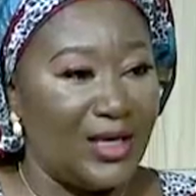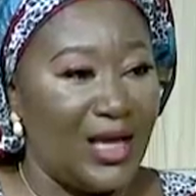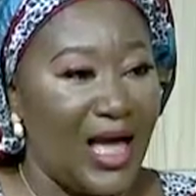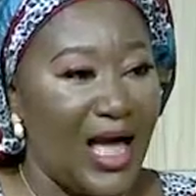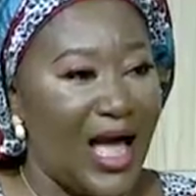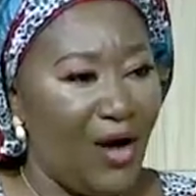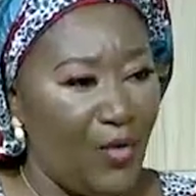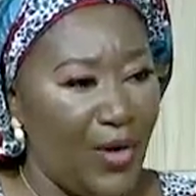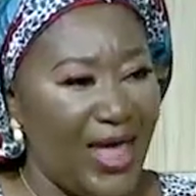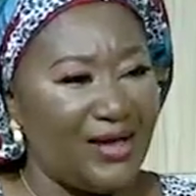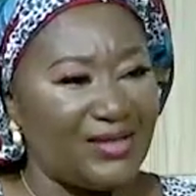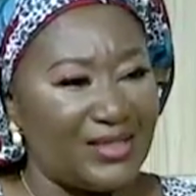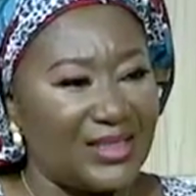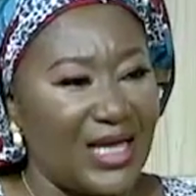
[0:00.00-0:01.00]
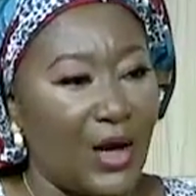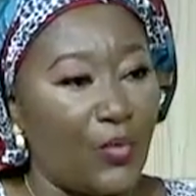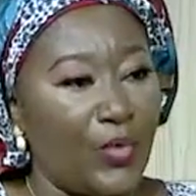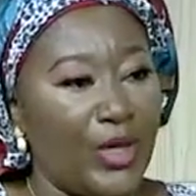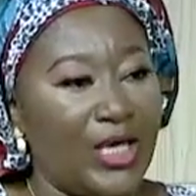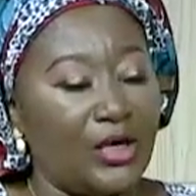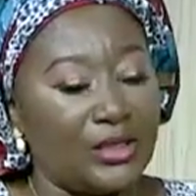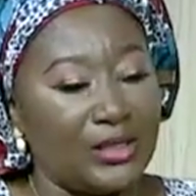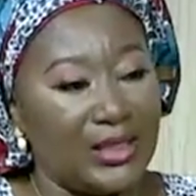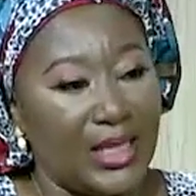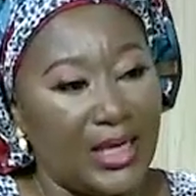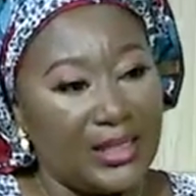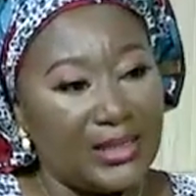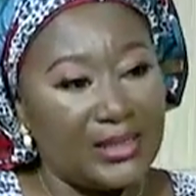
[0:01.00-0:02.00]
how else can we
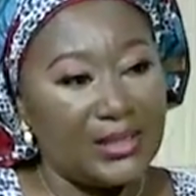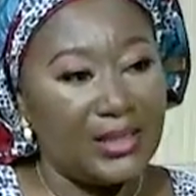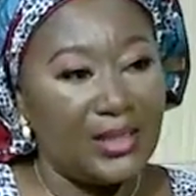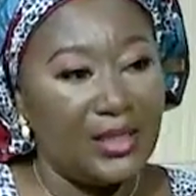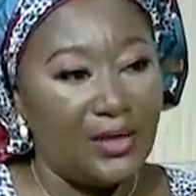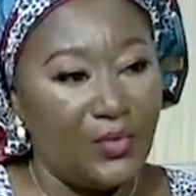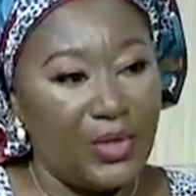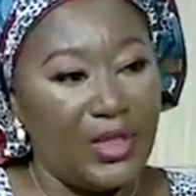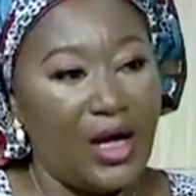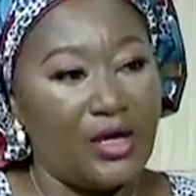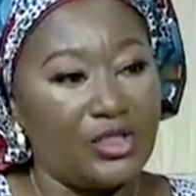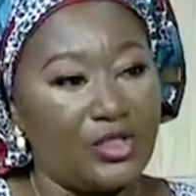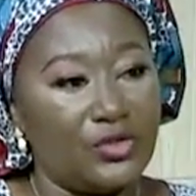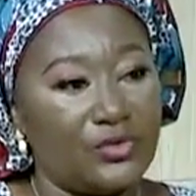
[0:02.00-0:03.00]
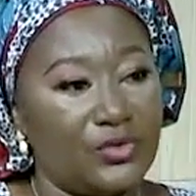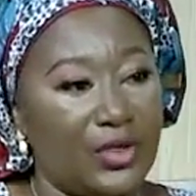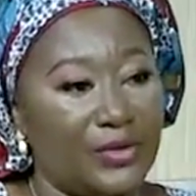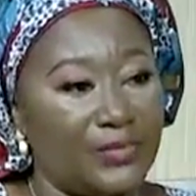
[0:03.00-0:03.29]
connect with our children?